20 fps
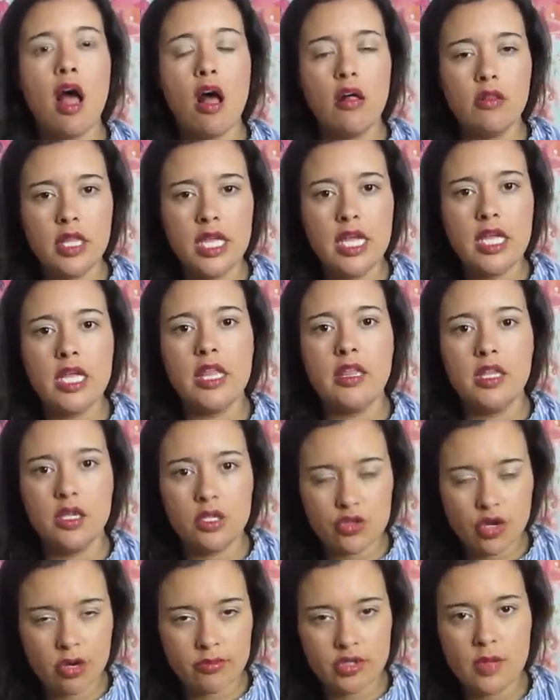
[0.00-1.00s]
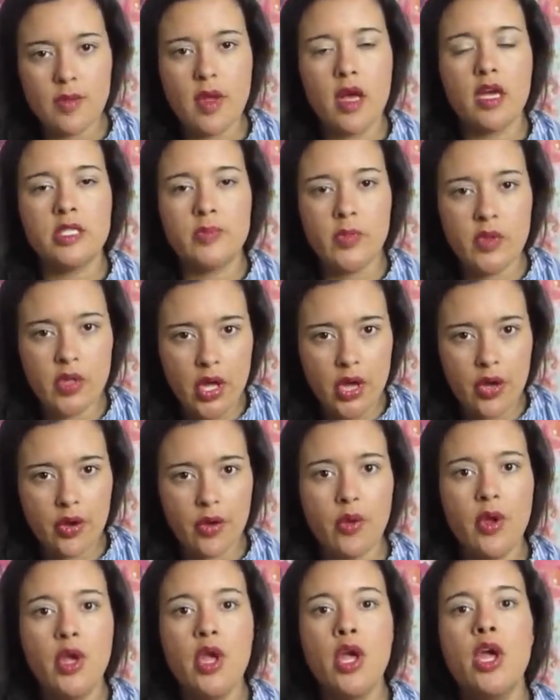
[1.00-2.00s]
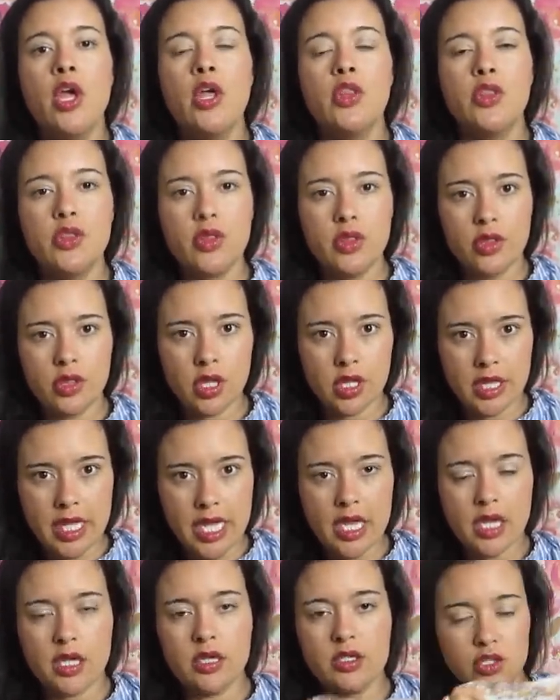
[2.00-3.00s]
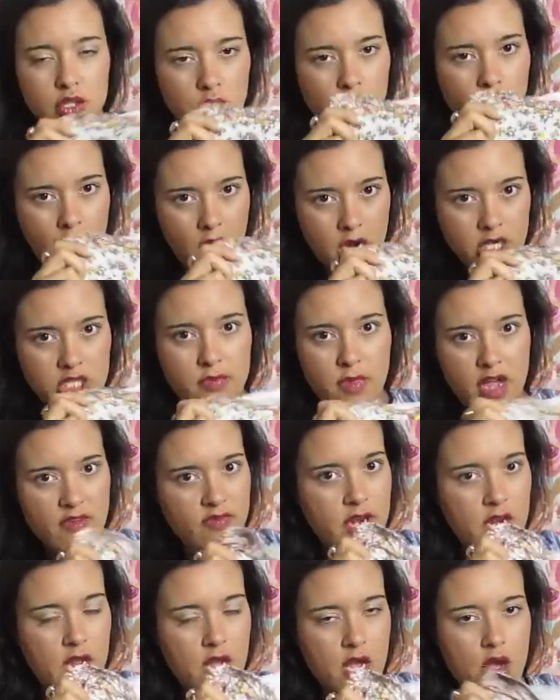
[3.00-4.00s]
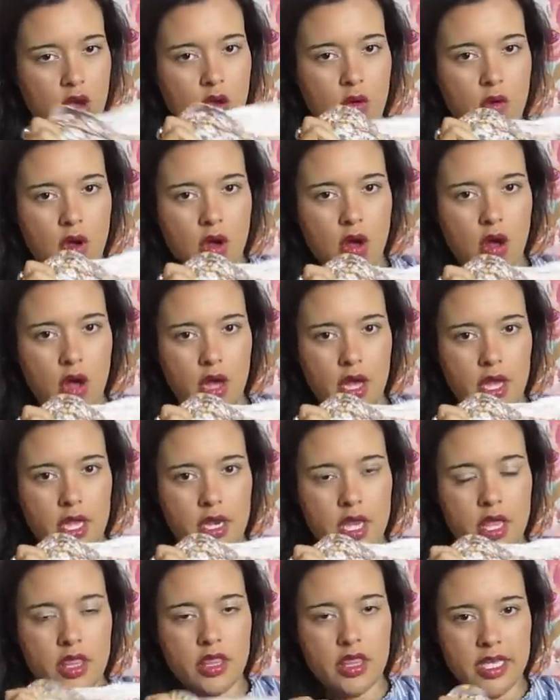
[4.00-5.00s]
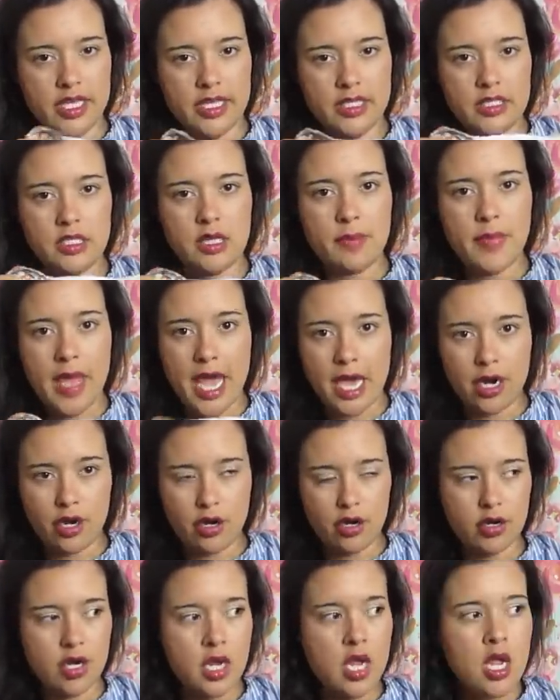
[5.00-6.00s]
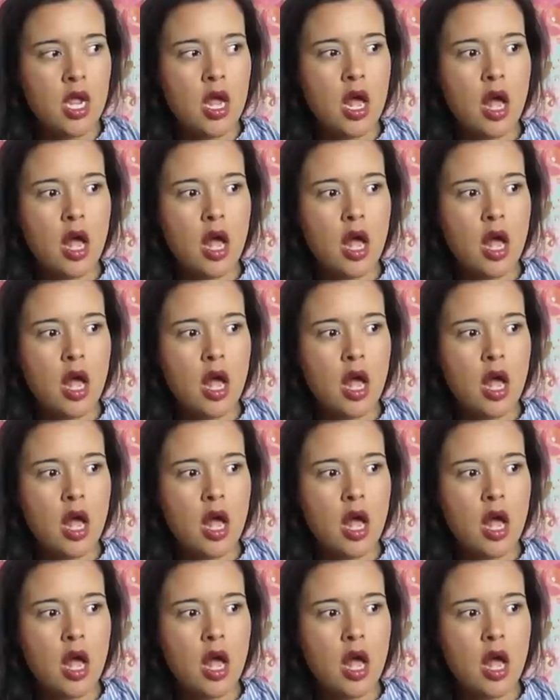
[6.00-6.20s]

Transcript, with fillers: I'll link in the description box below the link to watch my video on this pattern.